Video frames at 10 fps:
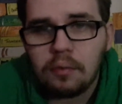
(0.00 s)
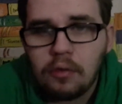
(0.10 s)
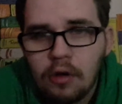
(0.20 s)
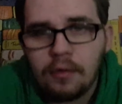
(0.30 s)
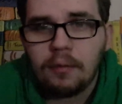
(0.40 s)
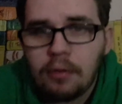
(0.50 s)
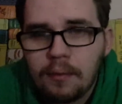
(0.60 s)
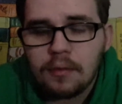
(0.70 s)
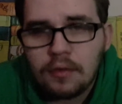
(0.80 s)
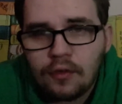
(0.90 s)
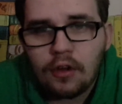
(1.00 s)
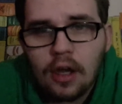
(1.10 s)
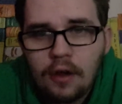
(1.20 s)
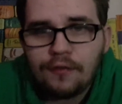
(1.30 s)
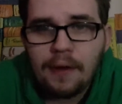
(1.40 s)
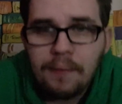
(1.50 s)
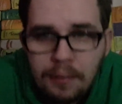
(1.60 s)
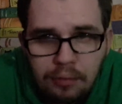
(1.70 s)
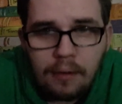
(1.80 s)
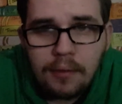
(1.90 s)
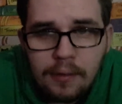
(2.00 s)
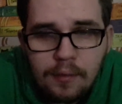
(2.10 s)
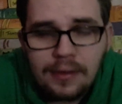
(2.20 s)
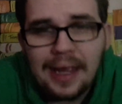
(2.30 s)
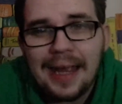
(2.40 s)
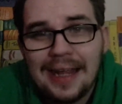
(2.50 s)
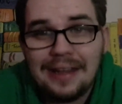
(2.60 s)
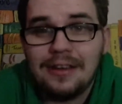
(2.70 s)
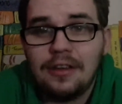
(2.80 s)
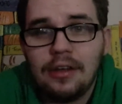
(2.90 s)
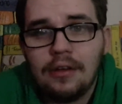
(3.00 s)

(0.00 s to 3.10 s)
current problems I've got, family problems, and,